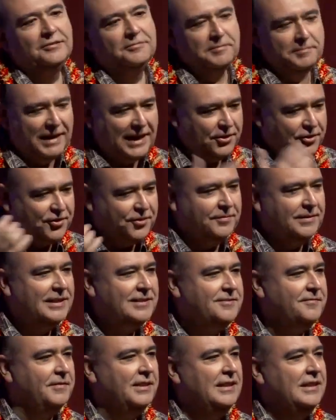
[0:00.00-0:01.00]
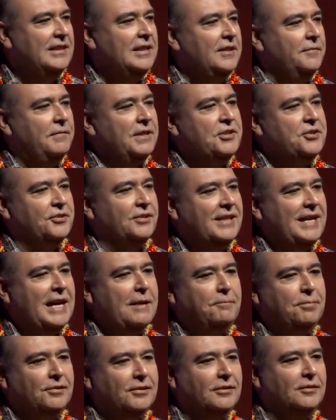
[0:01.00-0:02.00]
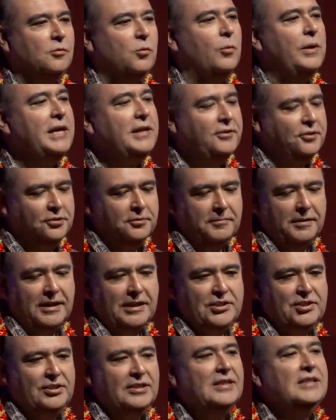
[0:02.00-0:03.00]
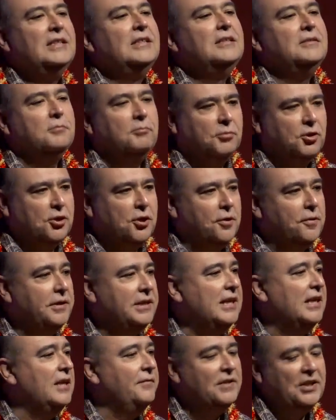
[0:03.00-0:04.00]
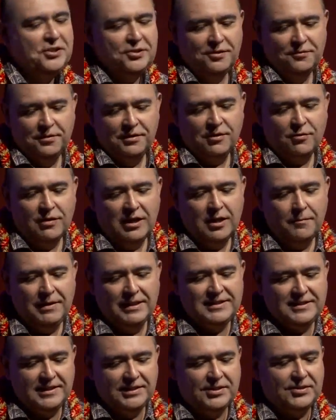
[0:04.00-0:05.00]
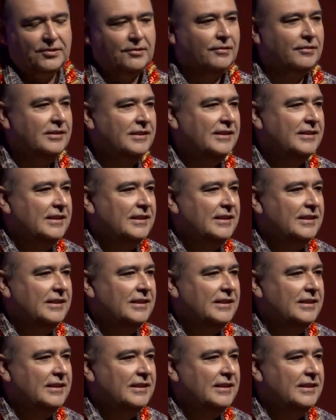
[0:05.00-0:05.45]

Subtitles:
know, we managed to raise venture capital way too much, grow it, and eventually we were acquired by Cisco.